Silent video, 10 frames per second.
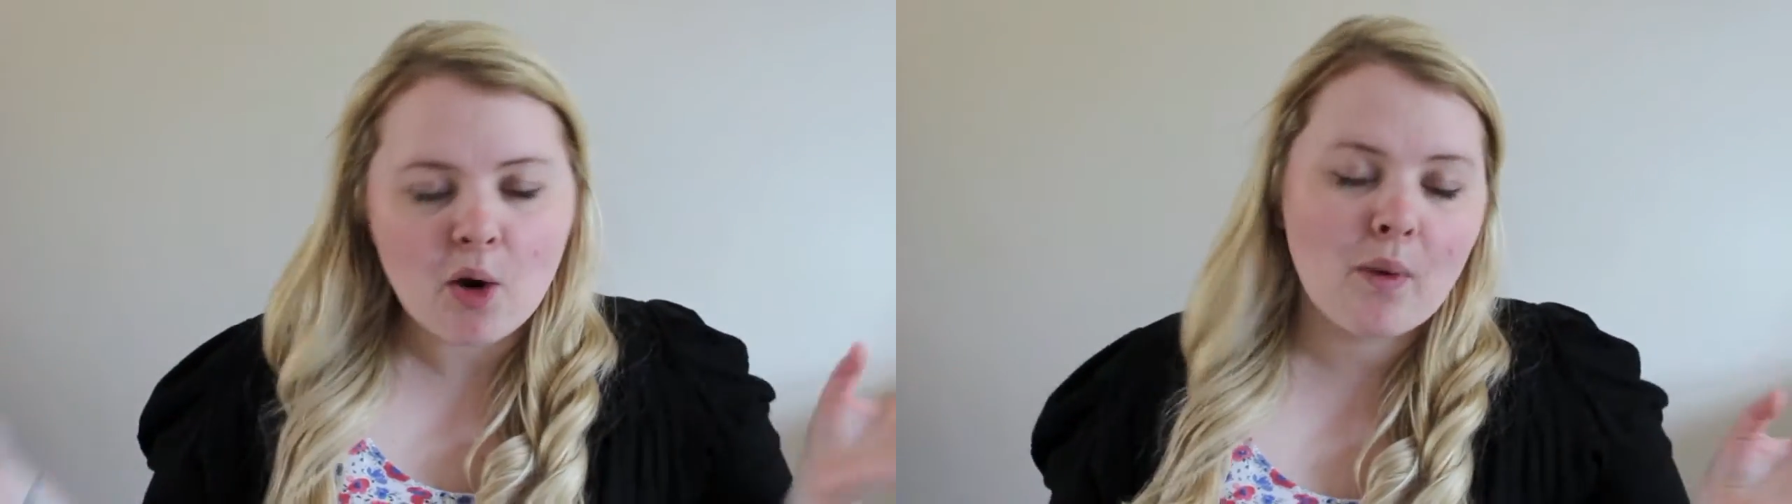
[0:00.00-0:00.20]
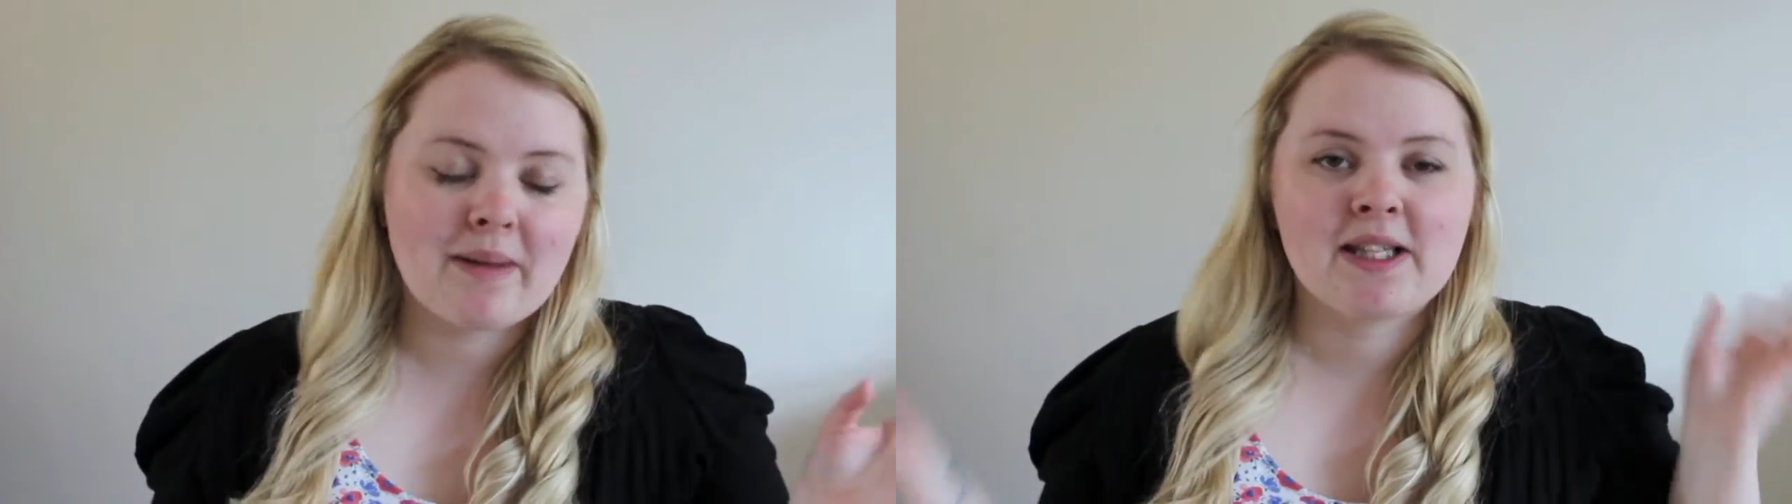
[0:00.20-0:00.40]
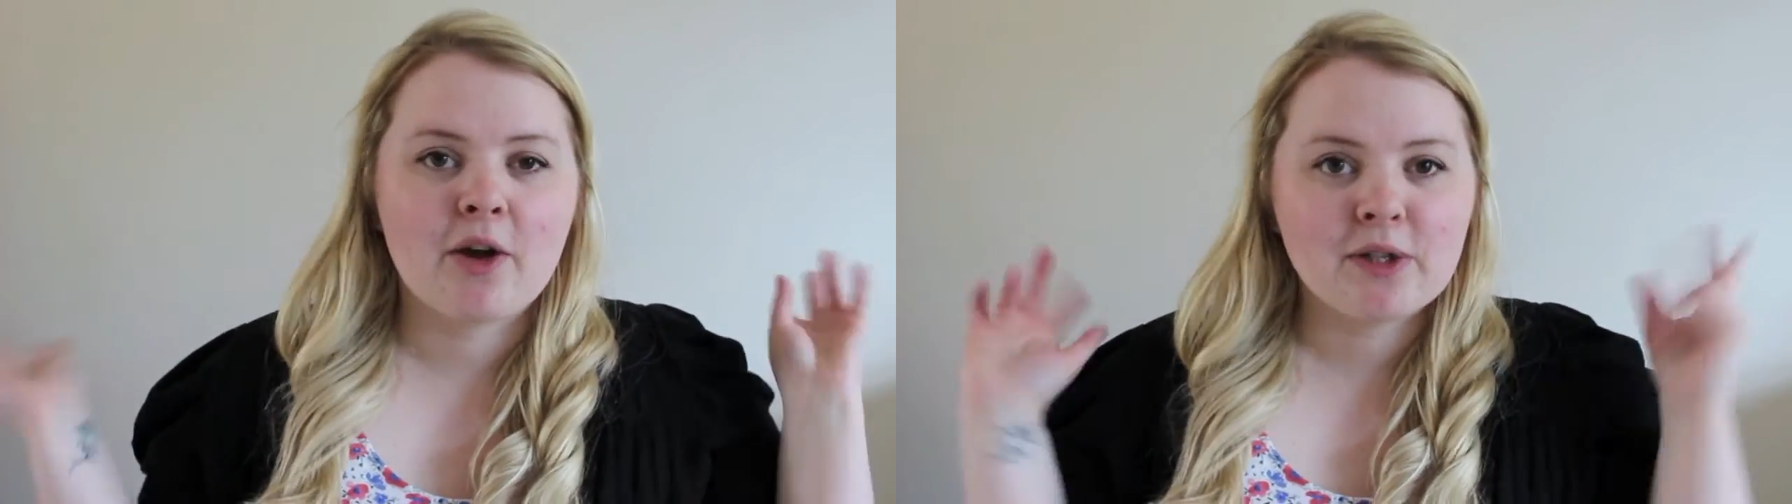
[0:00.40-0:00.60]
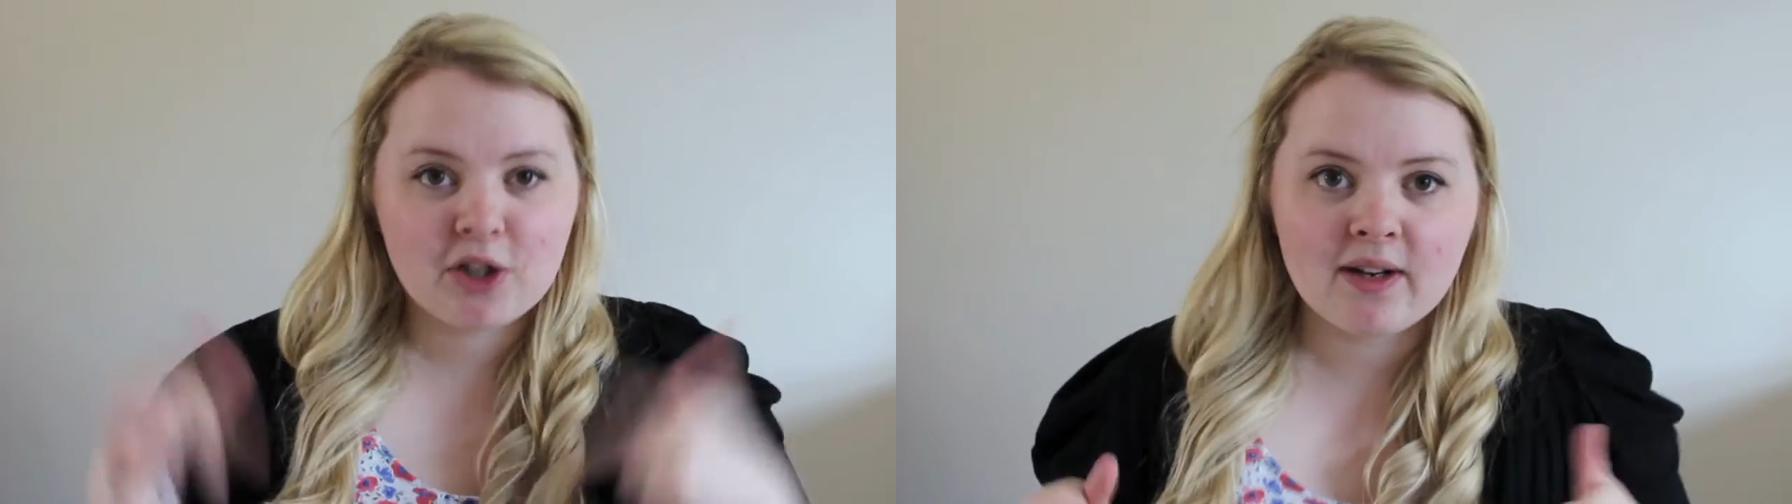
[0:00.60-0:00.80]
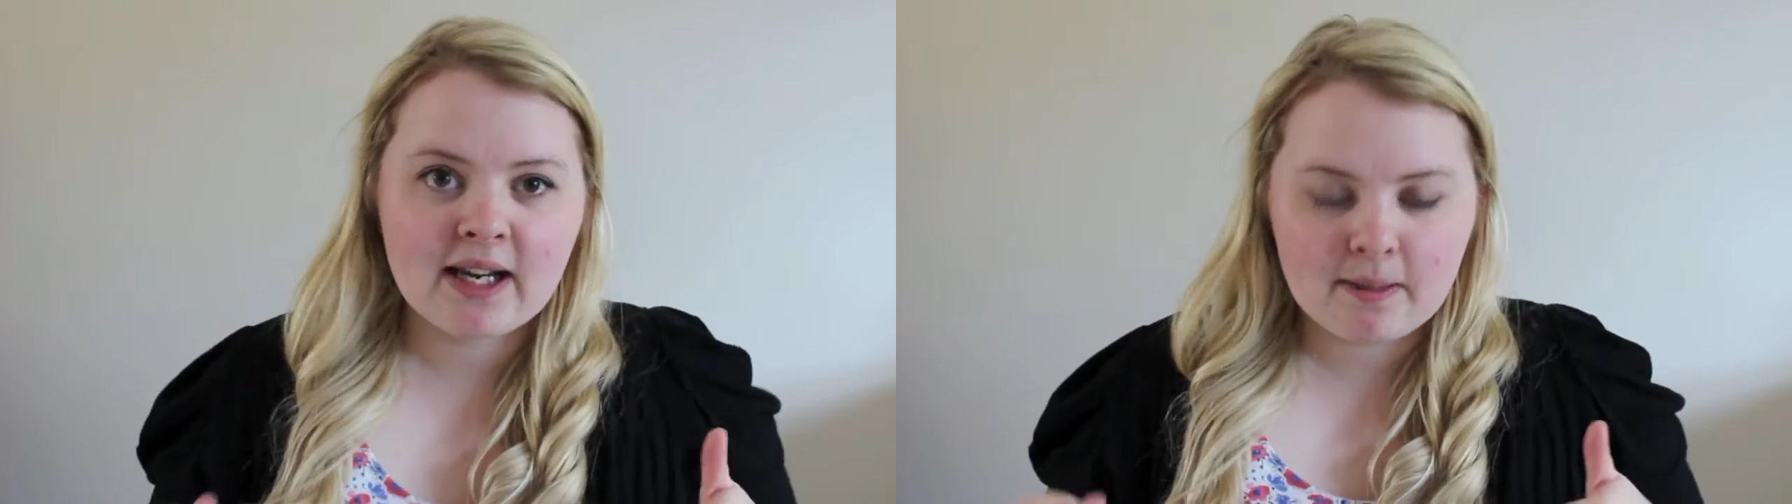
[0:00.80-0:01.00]
website, which
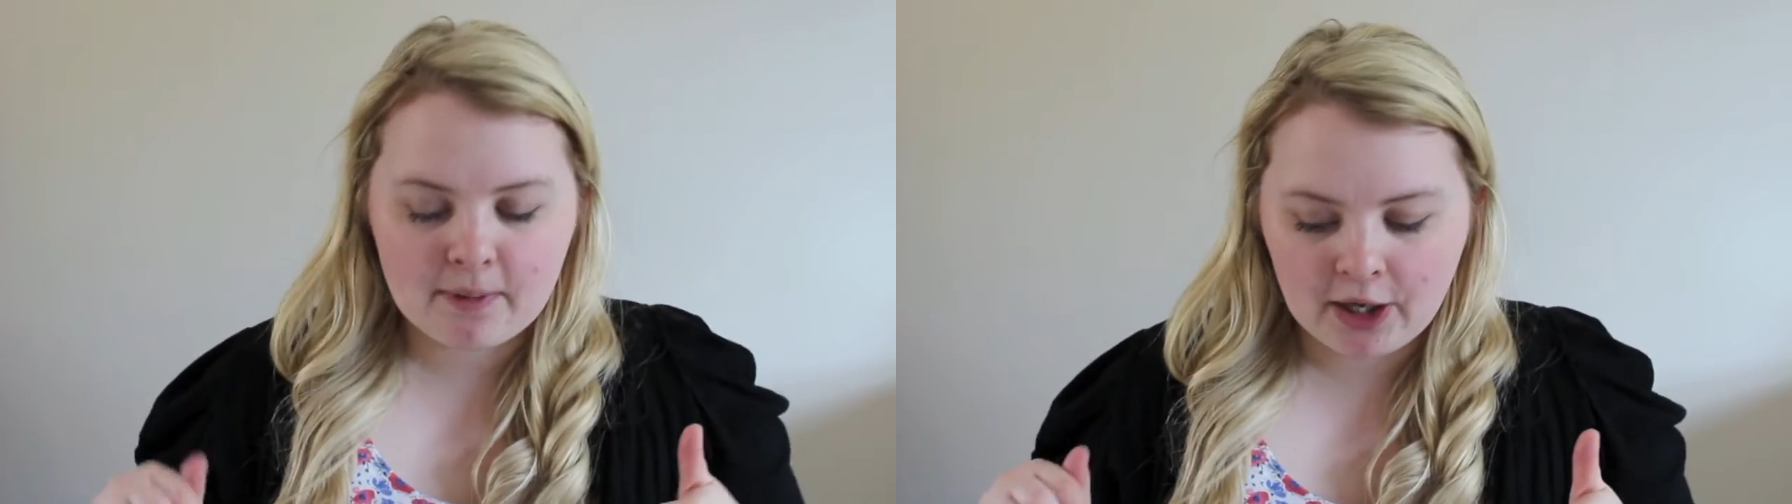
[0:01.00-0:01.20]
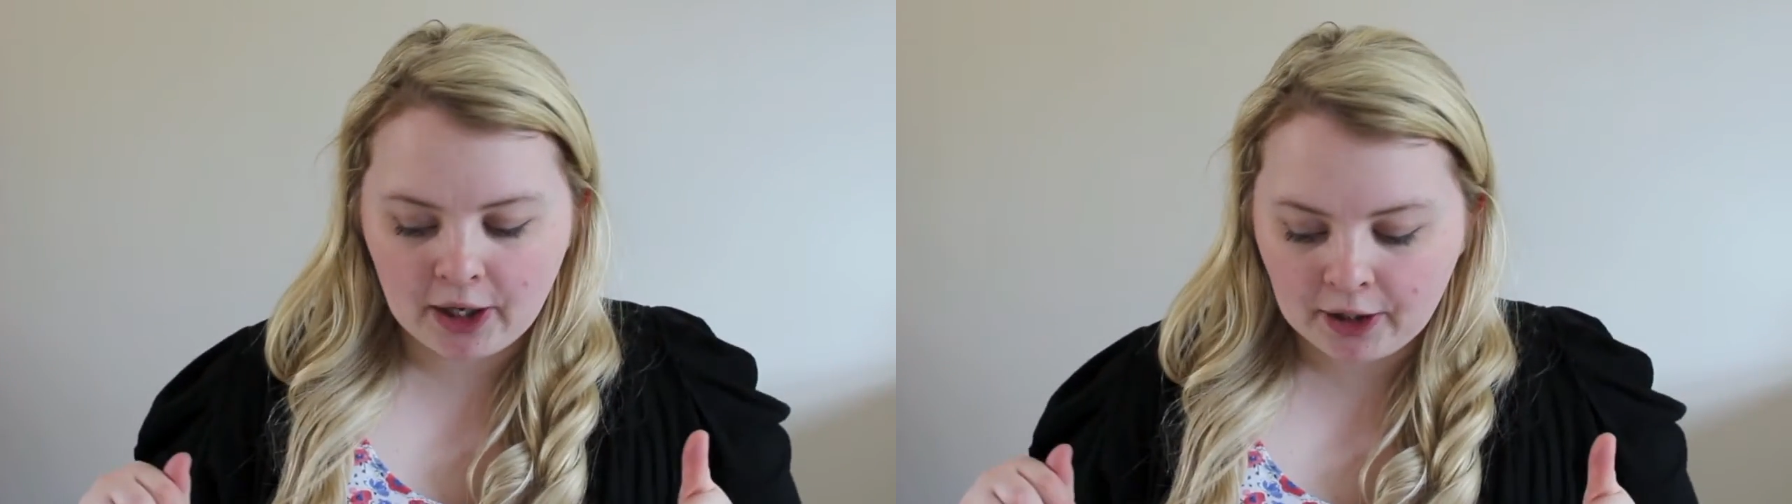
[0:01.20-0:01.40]
I'll link below.